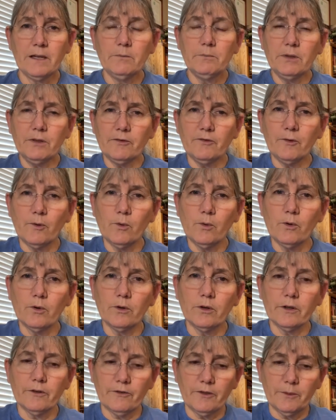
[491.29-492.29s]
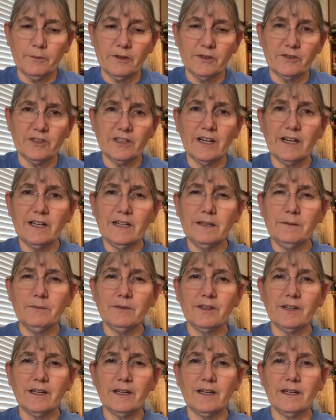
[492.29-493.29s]
before, from the time
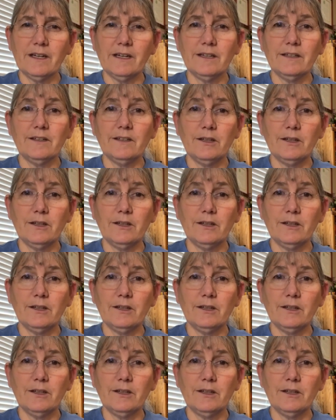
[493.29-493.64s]
that